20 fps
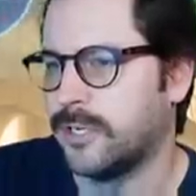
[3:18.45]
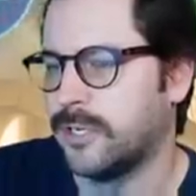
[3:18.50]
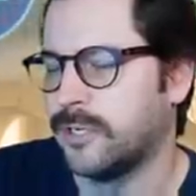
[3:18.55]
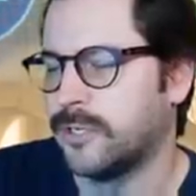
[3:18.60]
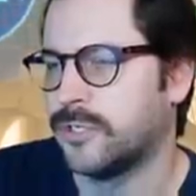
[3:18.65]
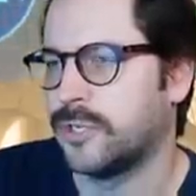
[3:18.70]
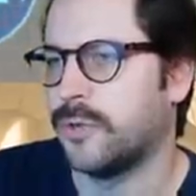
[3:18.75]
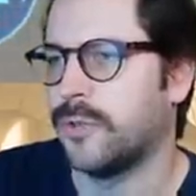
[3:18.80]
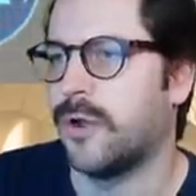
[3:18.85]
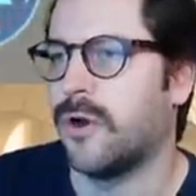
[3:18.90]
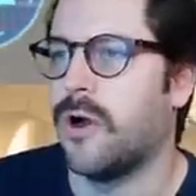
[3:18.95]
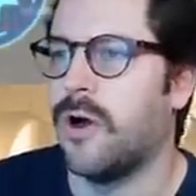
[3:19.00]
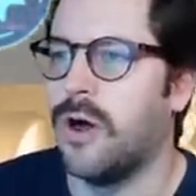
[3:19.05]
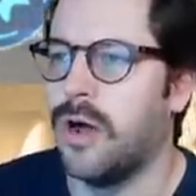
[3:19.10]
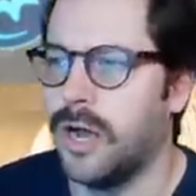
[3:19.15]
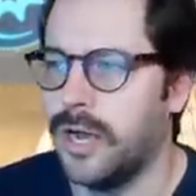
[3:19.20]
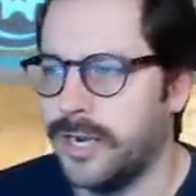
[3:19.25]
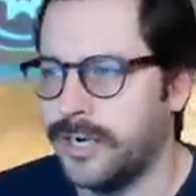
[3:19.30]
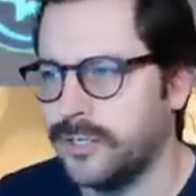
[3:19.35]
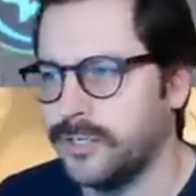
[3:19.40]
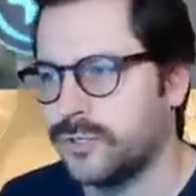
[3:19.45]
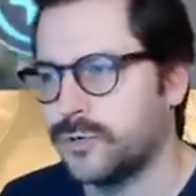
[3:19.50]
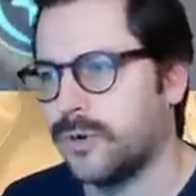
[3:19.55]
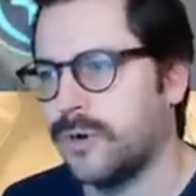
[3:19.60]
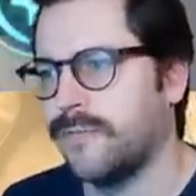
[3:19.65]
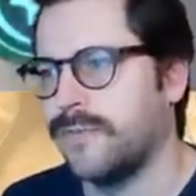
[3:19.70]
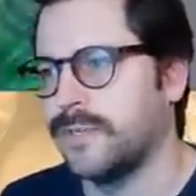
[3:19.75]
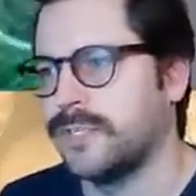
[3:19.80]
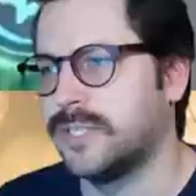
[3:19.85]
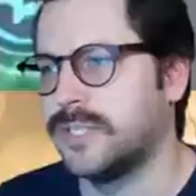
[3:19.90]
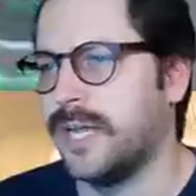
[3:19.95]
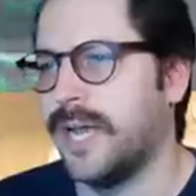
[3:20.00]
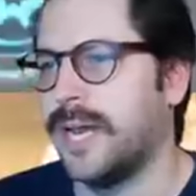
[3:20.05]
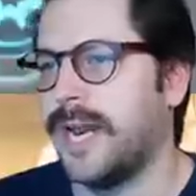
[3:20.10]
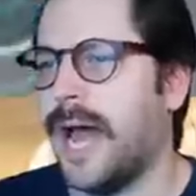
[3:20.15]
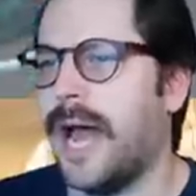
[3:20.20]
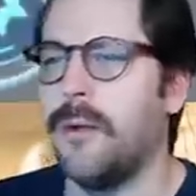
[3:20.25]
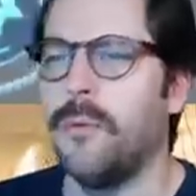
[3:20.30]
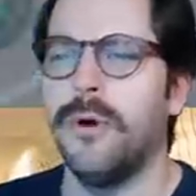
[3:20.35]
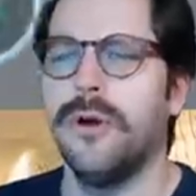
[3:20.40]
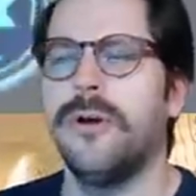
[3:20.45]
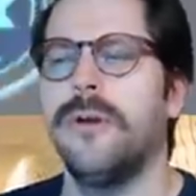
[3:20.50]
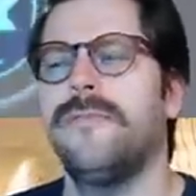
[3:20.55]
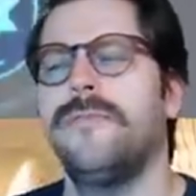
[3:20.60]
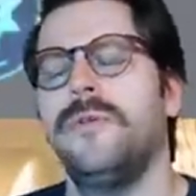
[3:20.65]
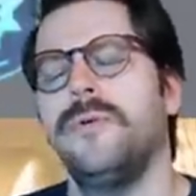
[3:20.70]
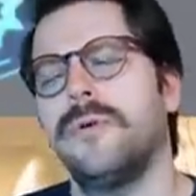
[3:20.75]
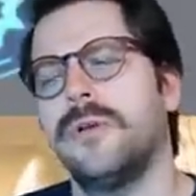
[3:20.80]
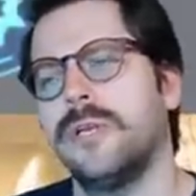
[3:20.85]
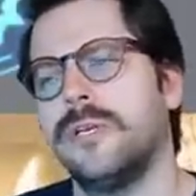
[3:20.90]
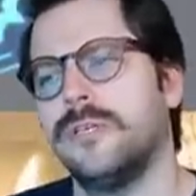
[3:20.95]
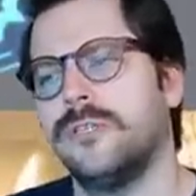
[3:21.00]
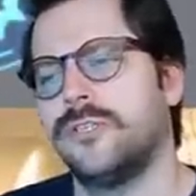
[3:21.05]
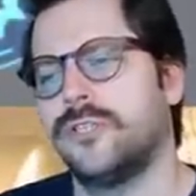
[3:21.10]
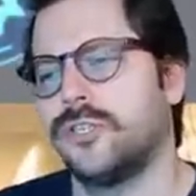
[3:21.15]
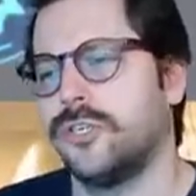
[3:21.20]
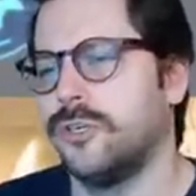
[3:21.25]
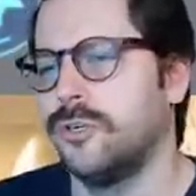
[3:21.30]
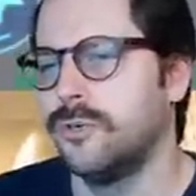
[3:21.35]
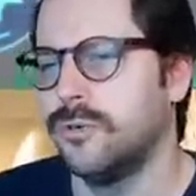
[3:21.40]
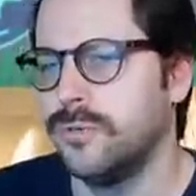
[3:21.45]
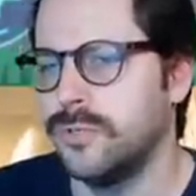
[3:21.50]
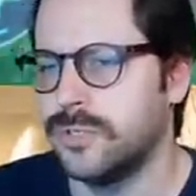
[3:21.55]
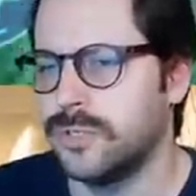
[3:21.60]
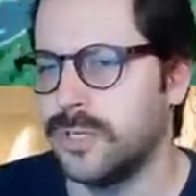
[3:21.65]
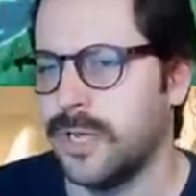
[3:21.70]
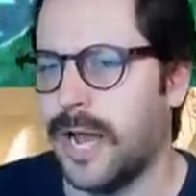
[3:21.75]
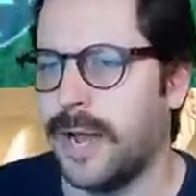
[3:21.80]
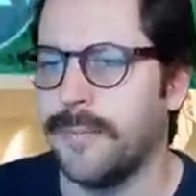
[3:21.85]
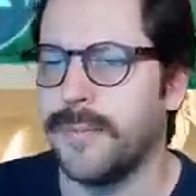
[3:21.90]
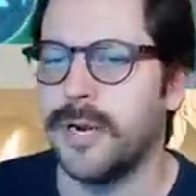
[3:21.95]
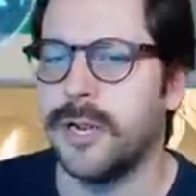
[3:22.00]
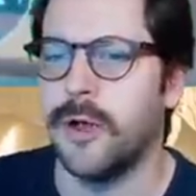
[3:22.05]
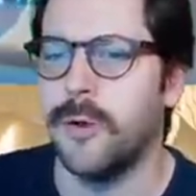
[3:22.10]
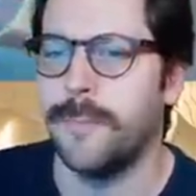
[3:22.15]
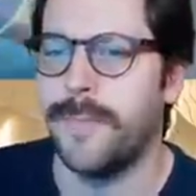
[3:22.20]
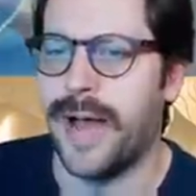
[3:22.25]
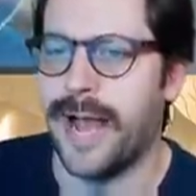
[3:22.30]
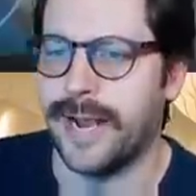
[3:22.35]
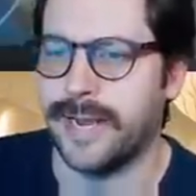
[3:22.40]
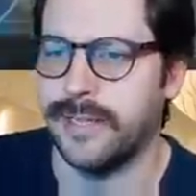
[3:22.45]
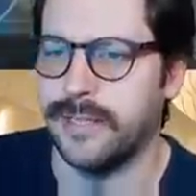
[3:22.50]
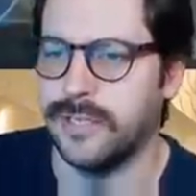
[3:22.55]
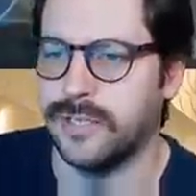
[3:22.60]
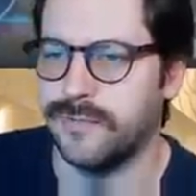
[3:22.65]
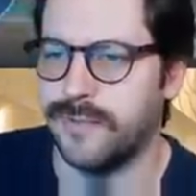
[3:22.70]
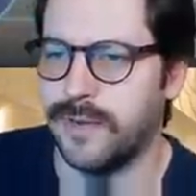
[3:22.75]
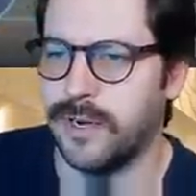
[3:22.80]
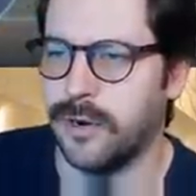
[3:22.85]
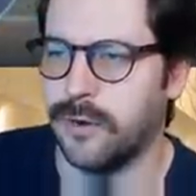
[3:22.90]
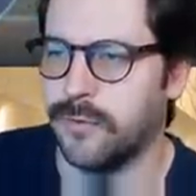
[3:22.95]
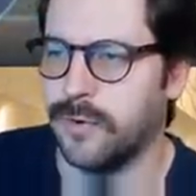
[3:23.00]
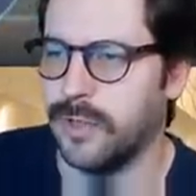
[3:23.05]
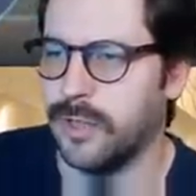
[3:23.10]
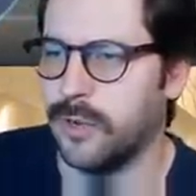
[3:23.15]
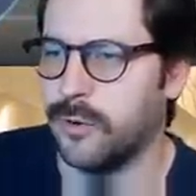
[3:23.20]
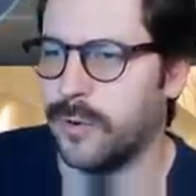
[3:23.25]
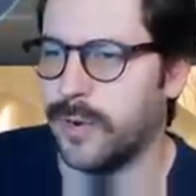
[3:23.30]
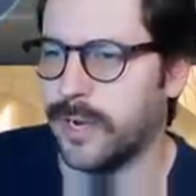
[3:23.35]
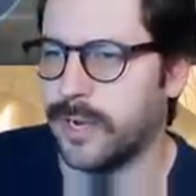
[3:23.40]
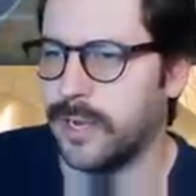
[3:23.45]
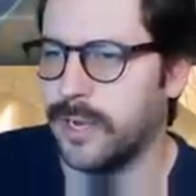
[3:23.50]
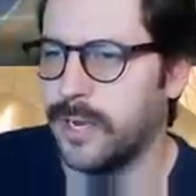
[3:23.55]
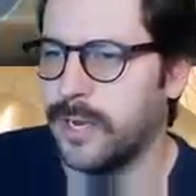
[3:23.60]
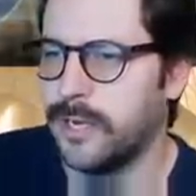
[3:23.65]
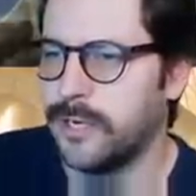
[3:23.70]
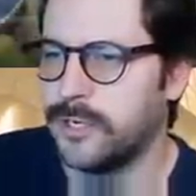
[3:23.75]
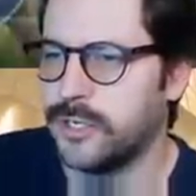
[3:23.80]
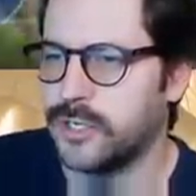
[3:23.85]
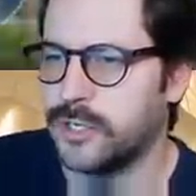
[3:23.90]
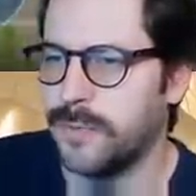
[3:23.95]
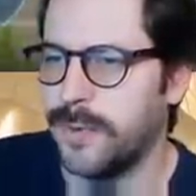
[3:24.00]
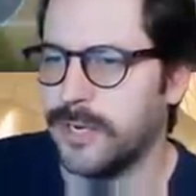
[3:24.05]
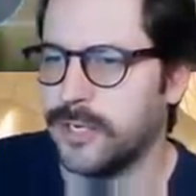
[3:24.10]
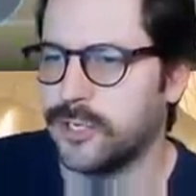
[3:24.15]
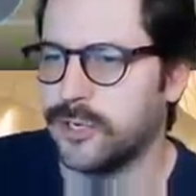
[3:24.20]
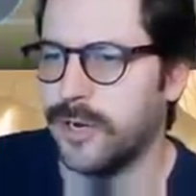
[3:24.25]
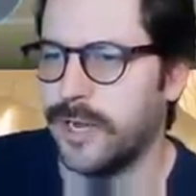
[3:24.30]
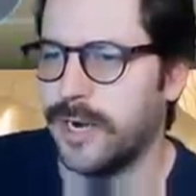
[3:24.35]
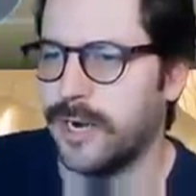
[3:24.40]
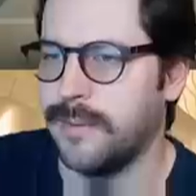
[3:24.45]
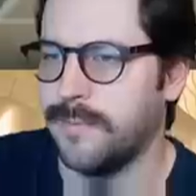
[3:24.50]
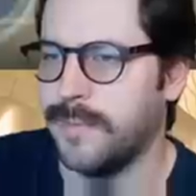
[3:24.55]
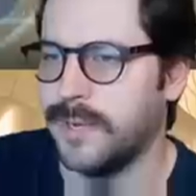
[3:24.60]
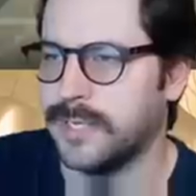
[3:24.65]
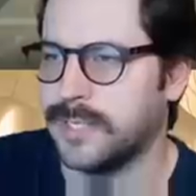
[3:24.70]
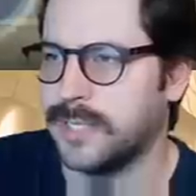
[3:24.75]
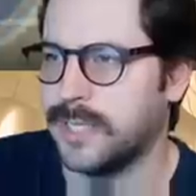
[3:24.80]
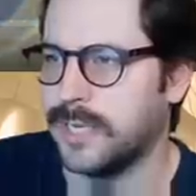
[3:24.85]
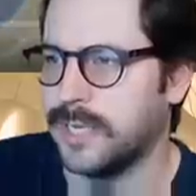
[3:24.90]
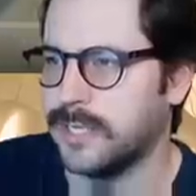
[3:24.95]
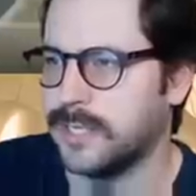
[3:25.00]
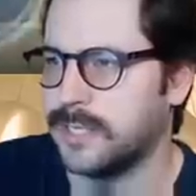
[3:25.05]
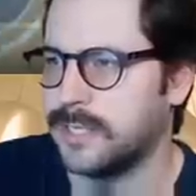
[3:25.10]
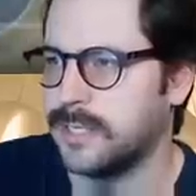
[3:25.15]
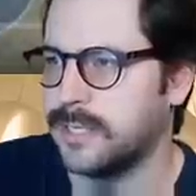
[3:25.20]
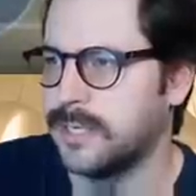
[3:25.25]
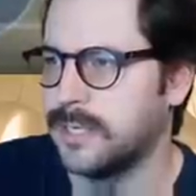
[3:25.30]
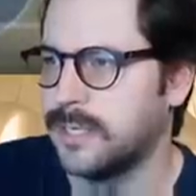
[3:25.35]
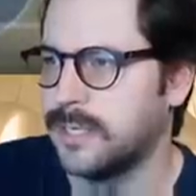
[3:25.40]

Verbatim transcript: So they're on sort of a set. I wonder if you can choose. I'm going to go back in this video really quick just to make sure I didn't miss this.